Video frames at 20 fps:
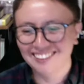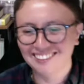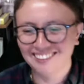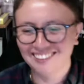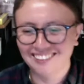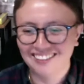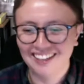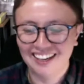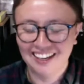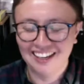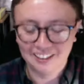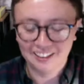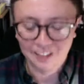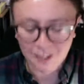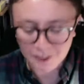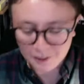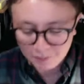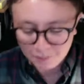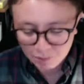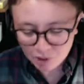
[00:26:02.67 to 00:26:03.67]
ko na lang.
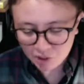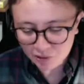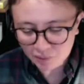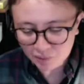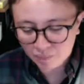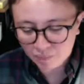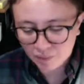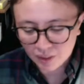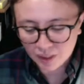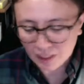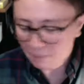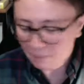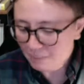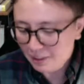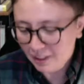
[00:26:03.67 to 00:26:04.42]
So, I mean,